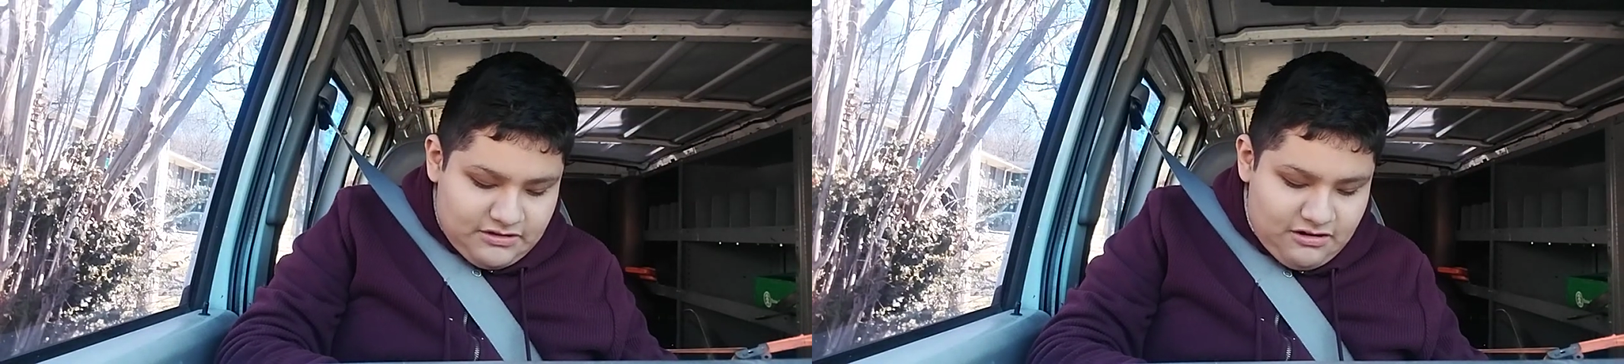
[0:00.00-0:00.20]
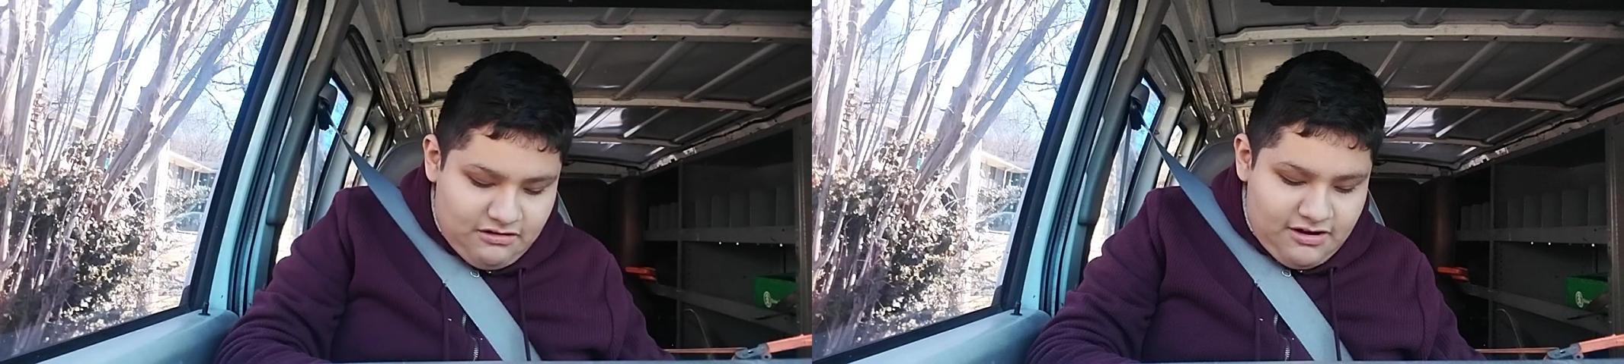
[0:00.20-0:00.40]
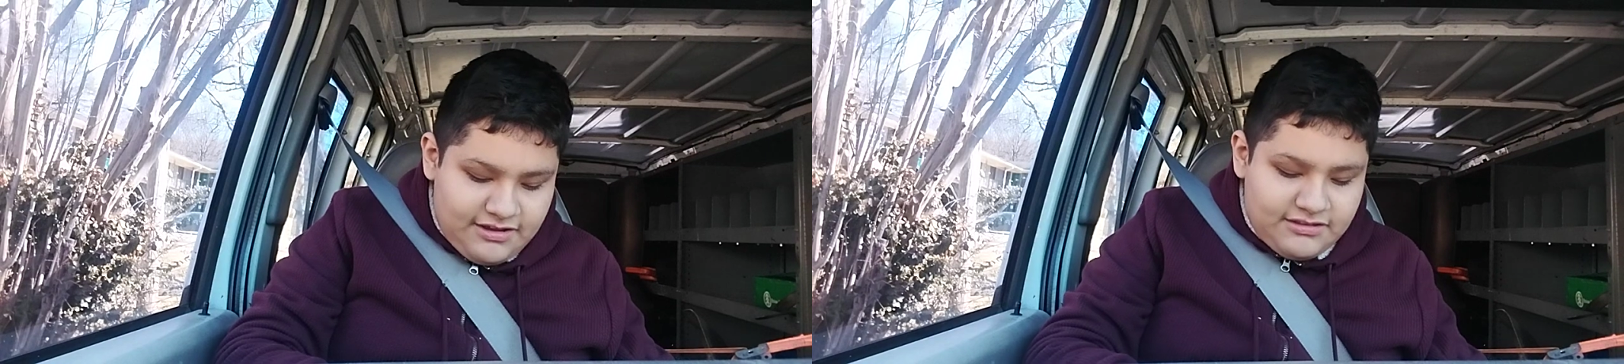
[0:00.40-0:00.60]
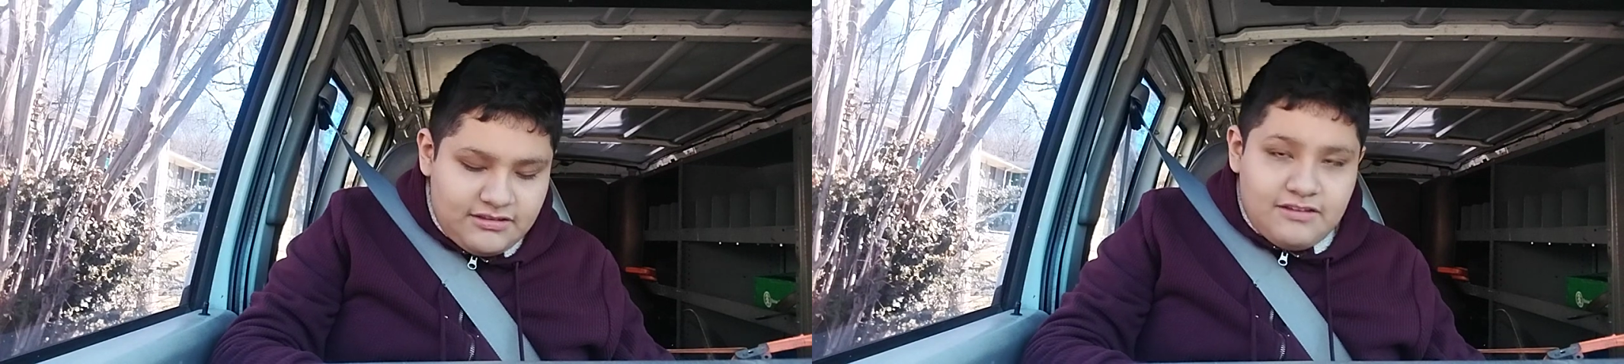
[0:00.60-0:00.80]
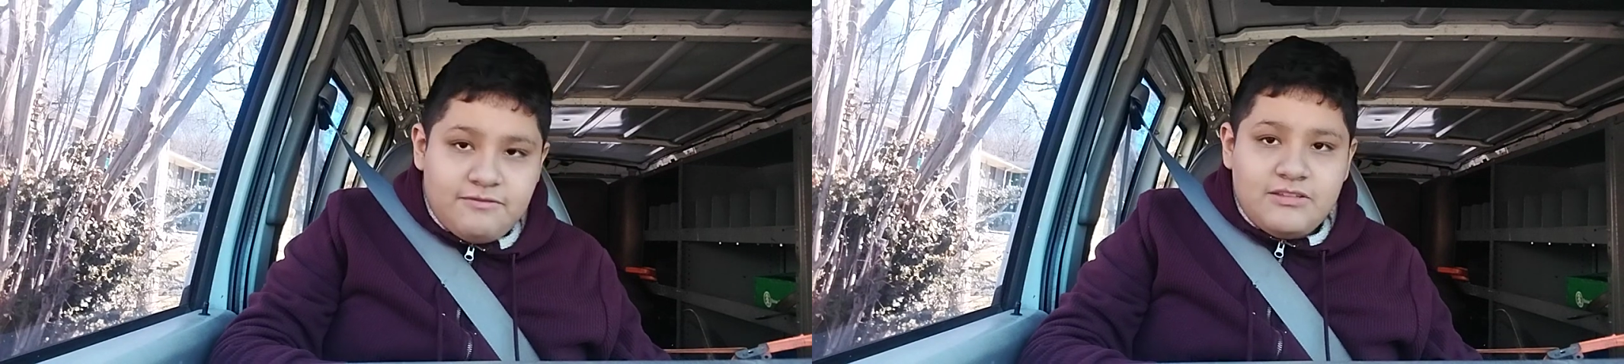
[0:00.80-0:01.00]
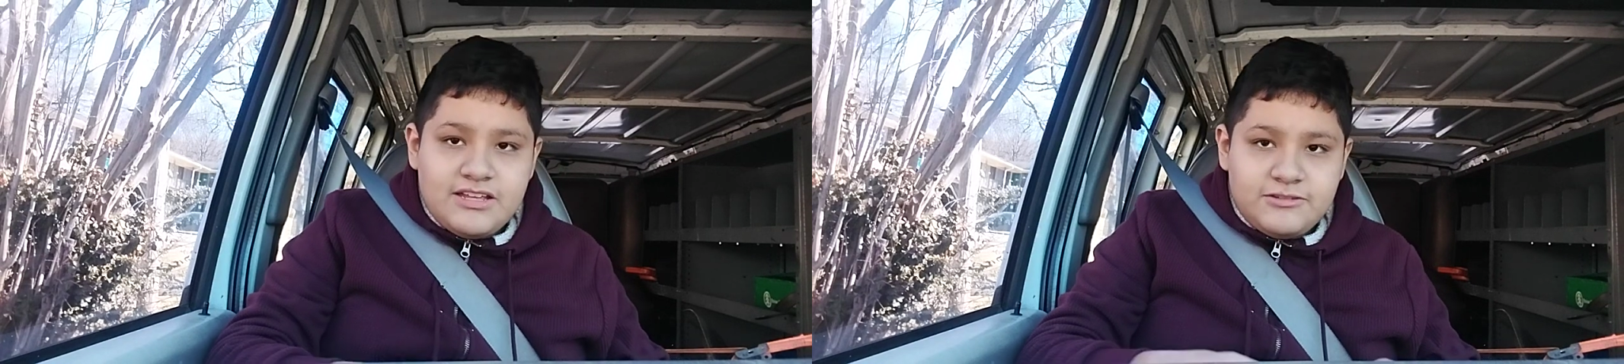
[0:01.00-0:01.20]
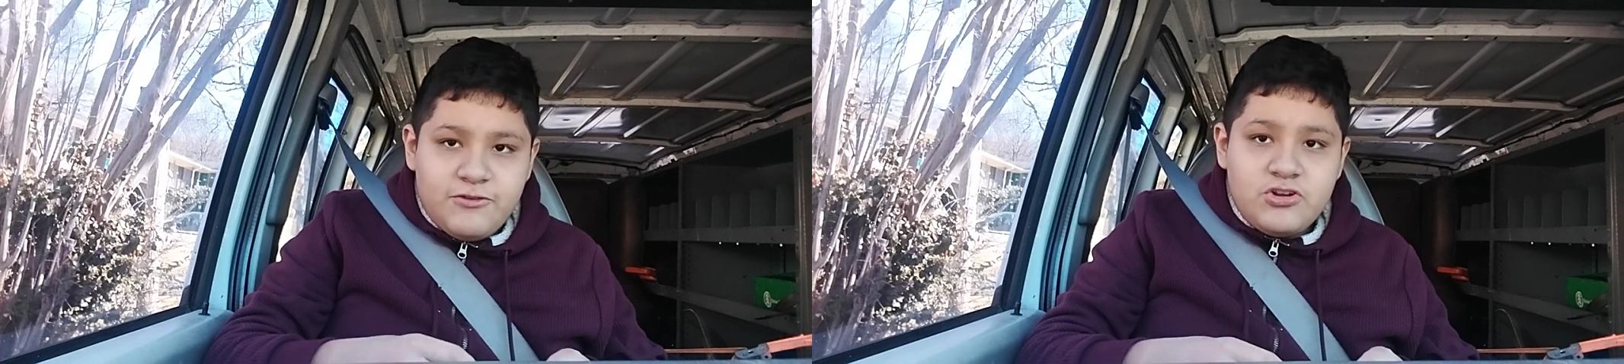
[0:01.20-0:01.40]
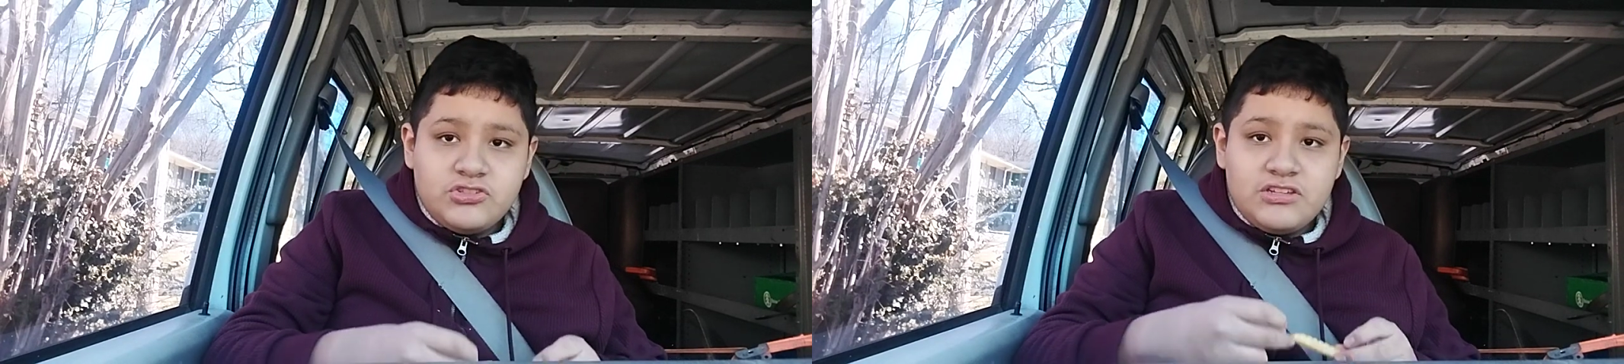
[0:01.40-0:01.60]
All right. Let's
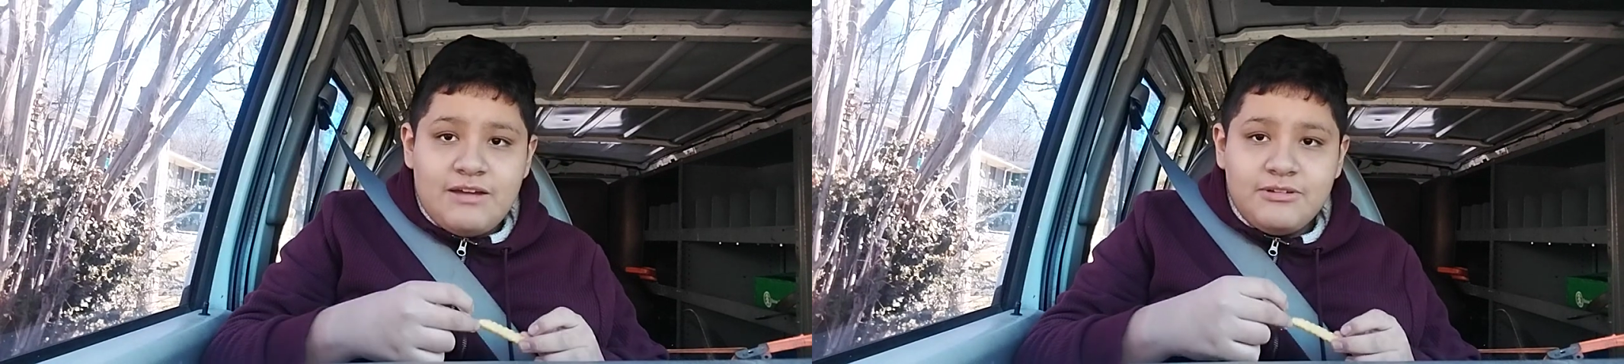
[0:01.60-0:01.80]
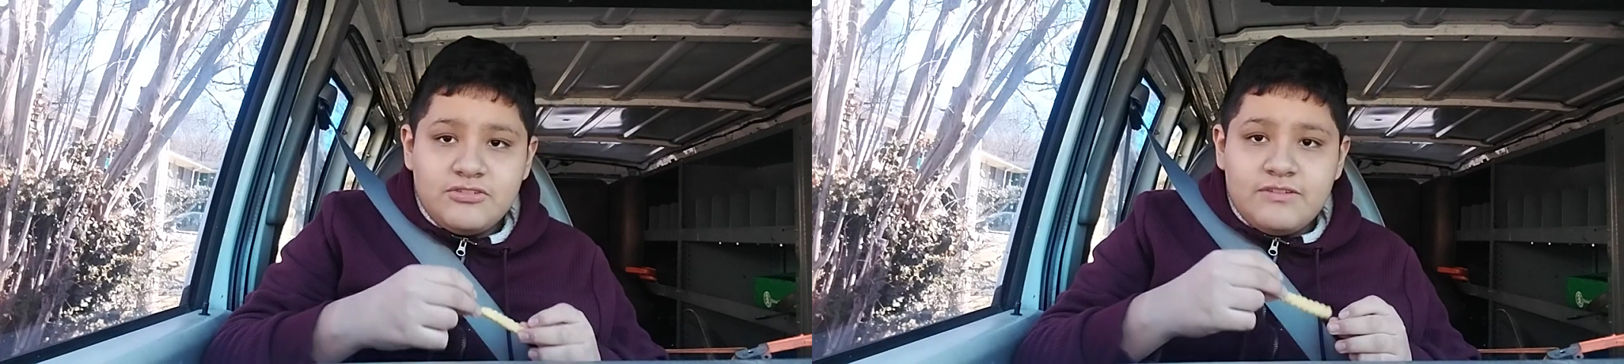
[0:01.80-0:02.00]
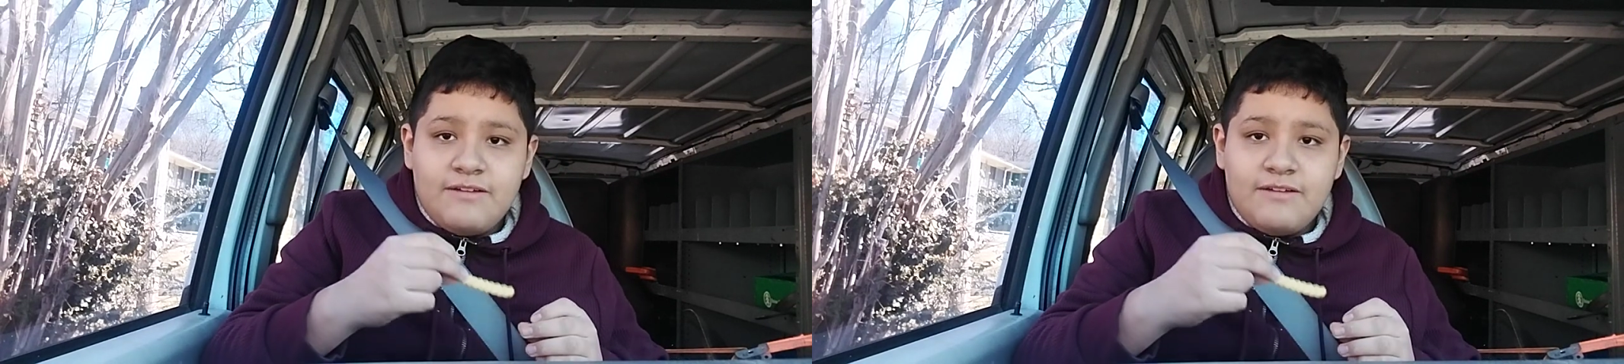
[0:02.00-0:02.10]
first. I'm gonna.